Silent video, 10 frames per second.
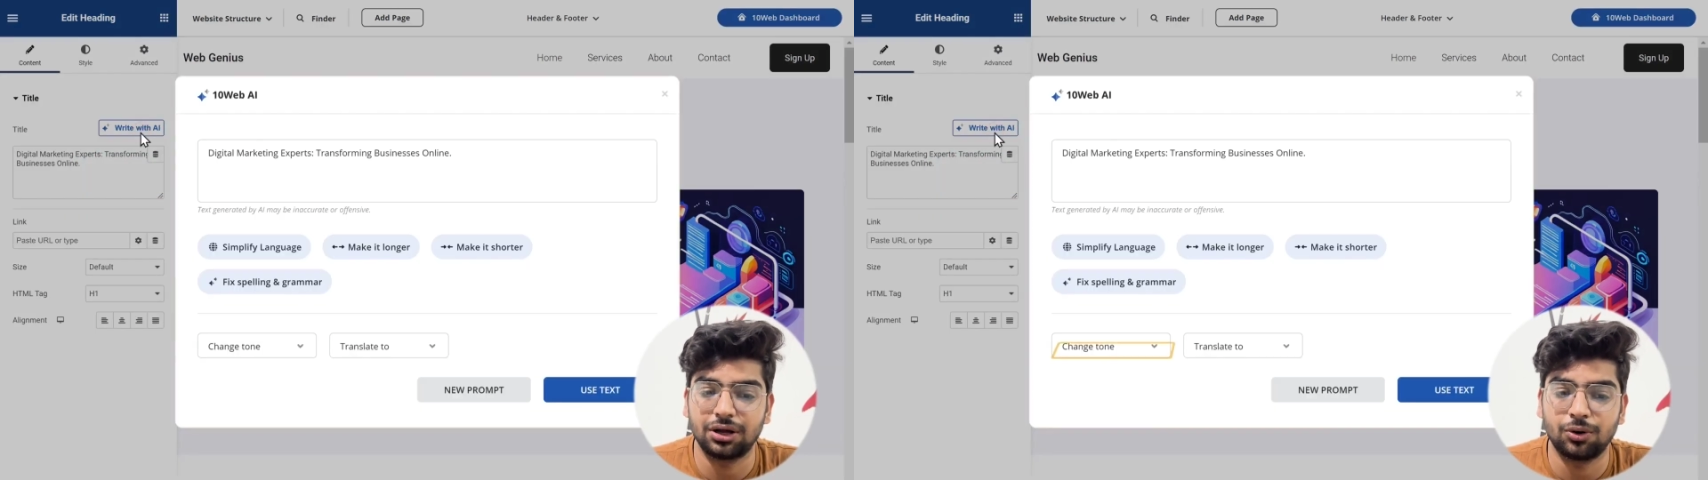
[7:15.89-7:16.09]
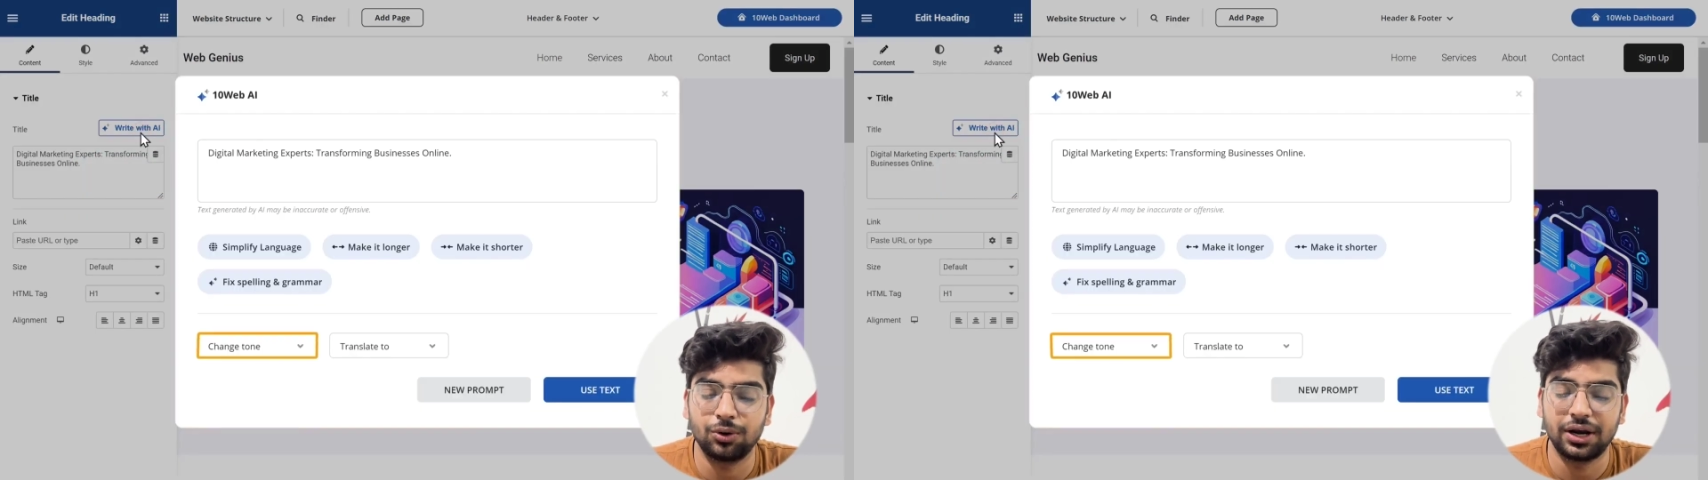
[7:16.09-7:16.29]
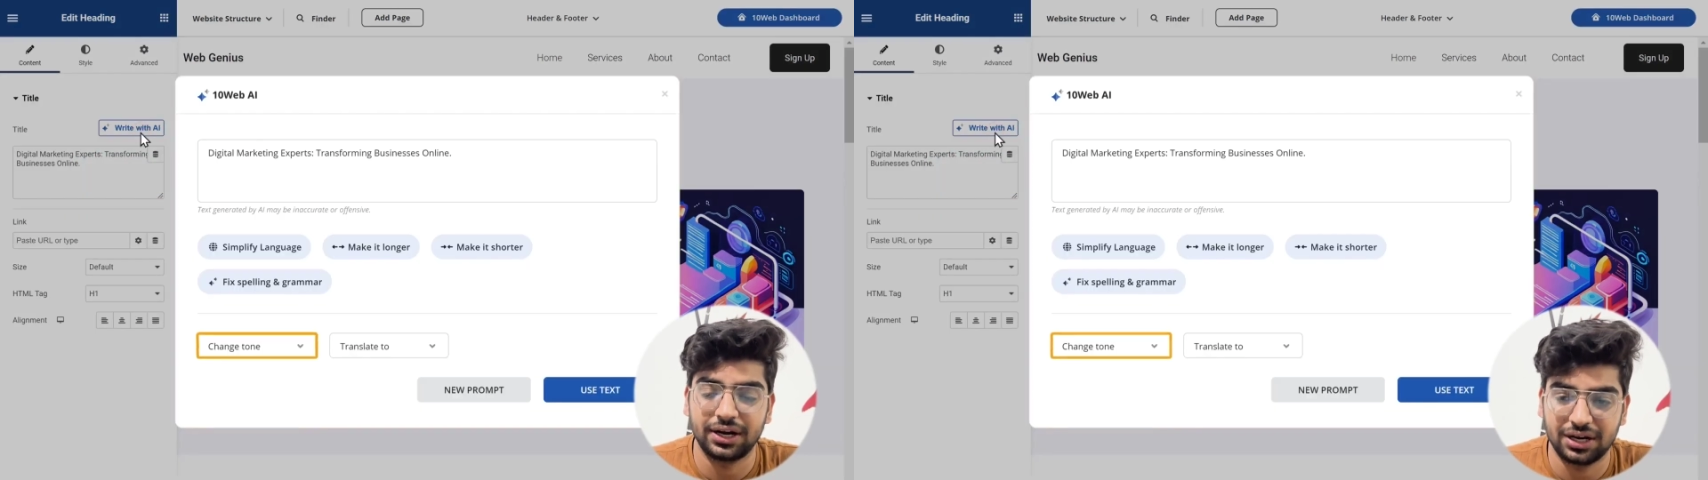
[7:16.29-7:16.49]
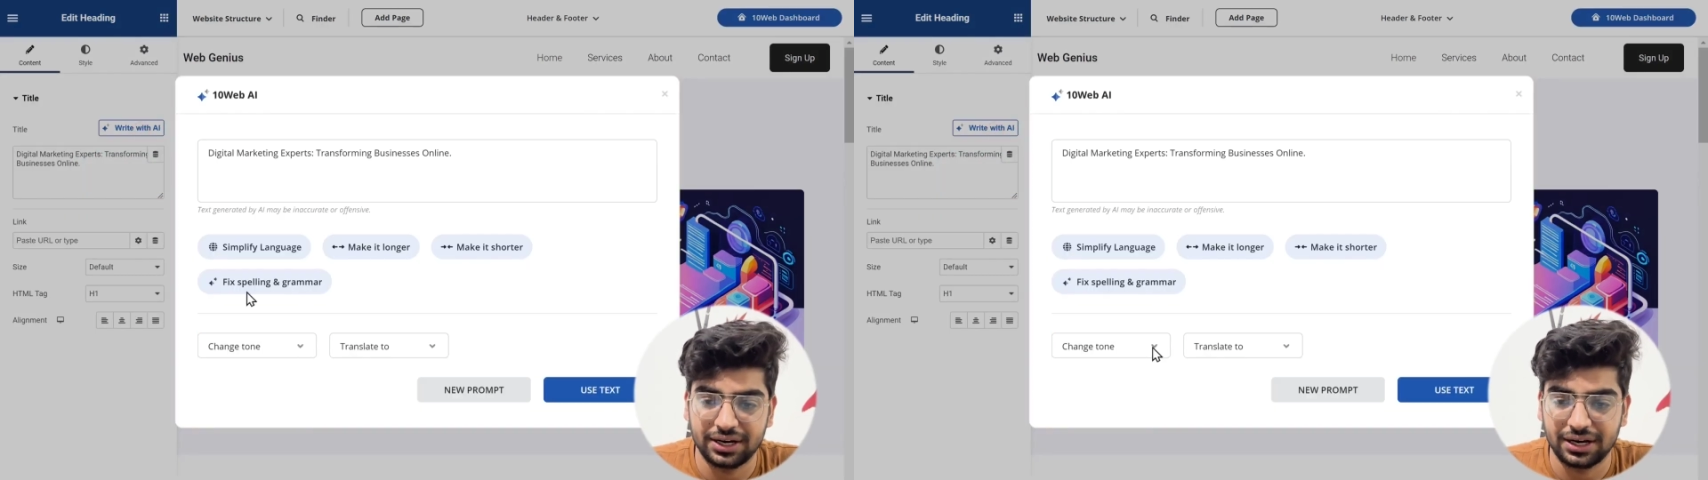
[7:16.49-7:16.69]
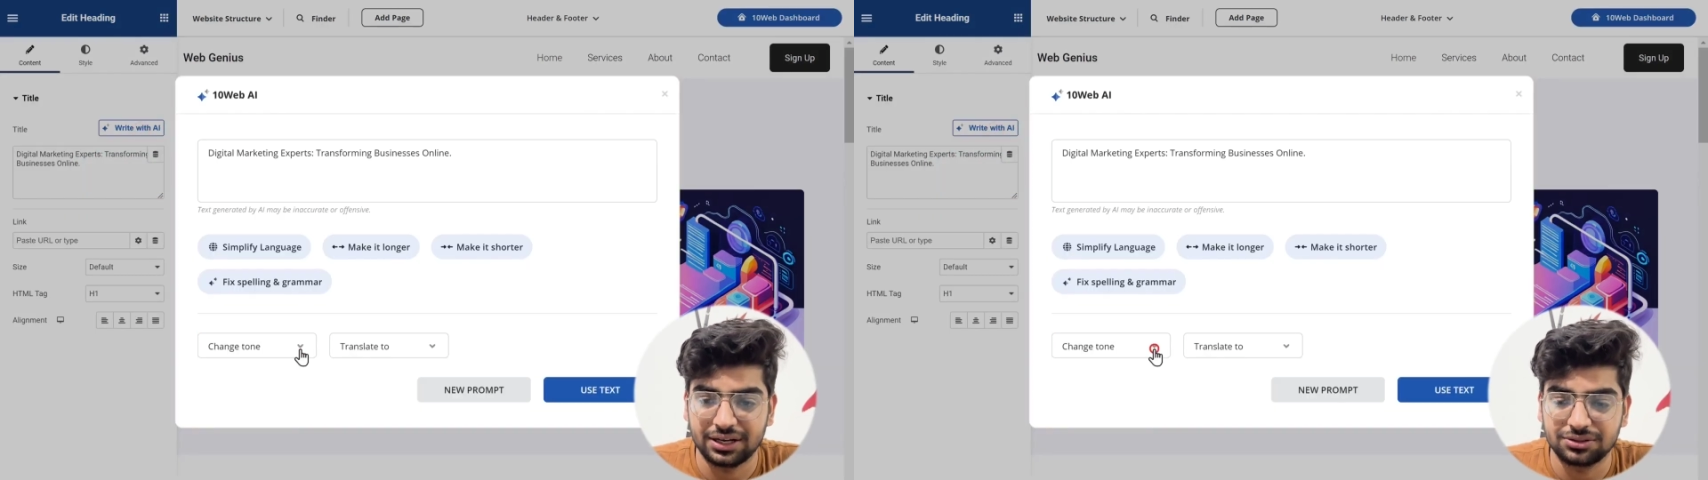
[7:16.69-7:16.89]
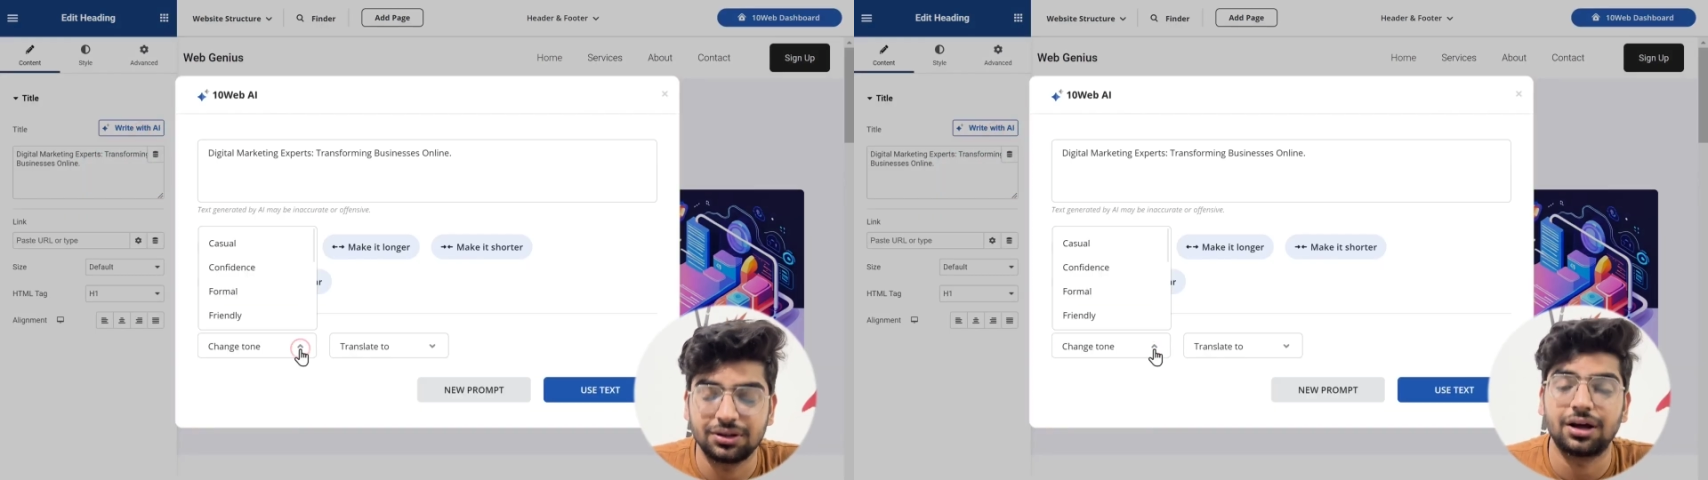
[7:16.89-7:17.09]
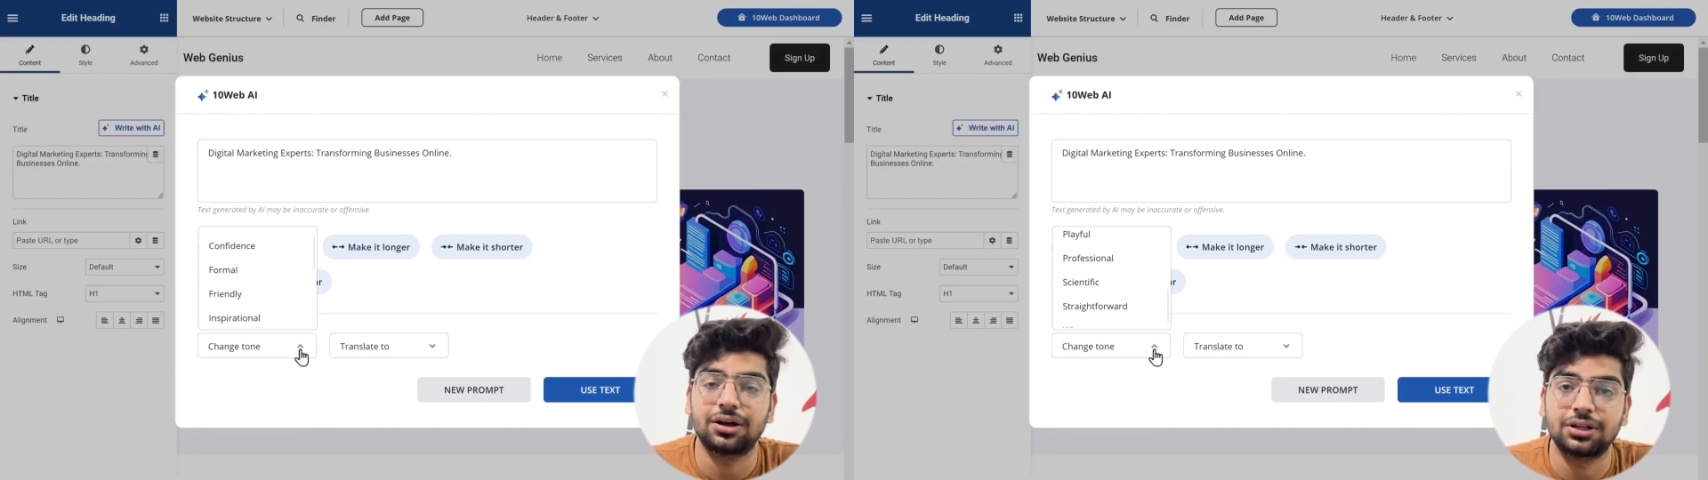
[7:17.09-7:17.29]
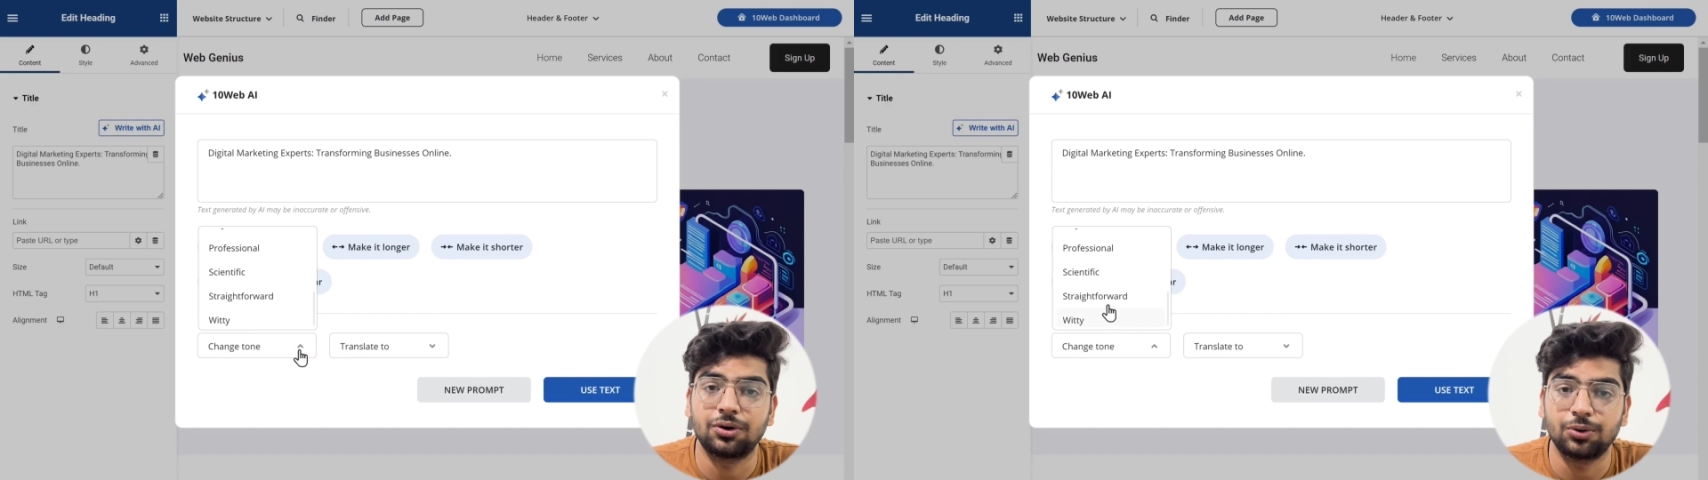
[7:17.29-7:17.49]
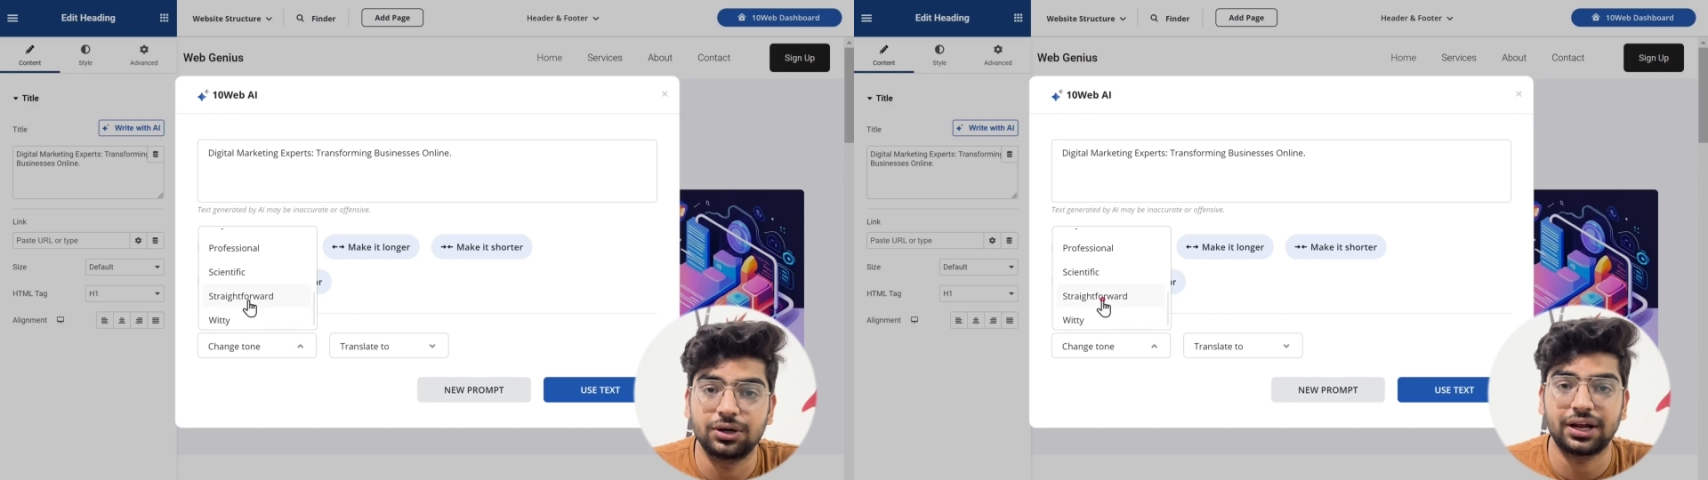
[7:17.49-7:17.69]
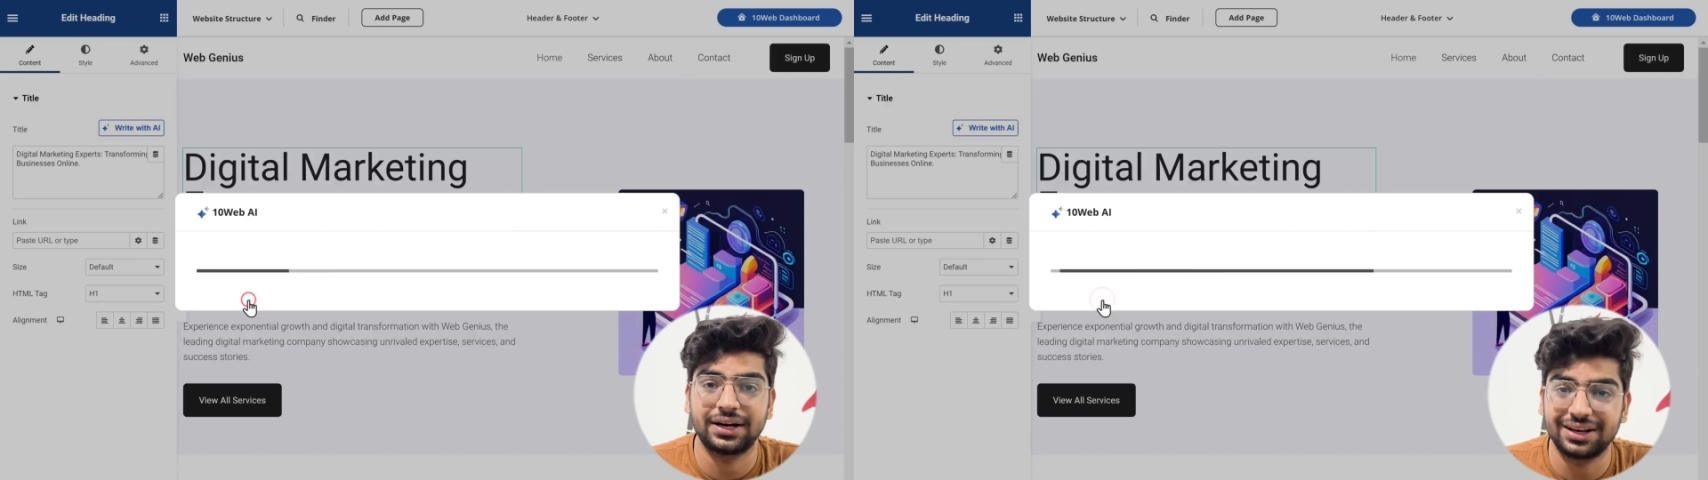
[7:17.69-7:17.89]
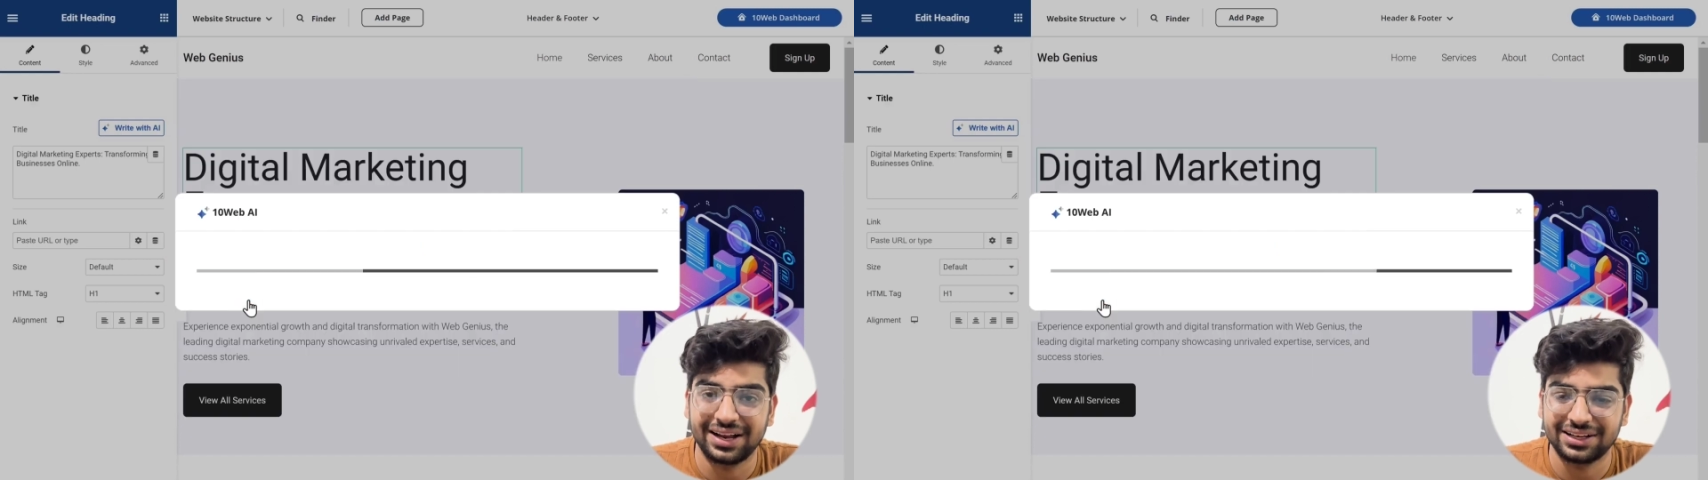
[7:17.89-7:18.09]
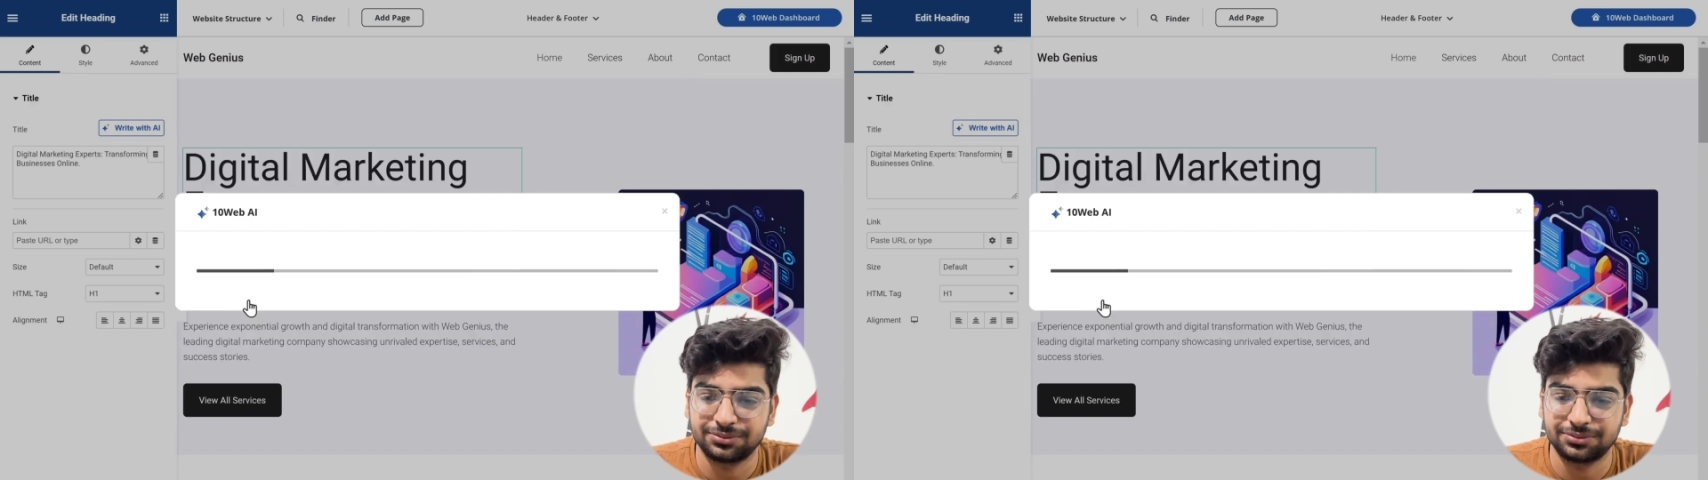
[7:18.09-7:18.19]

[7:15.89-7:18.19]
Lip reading: whole title has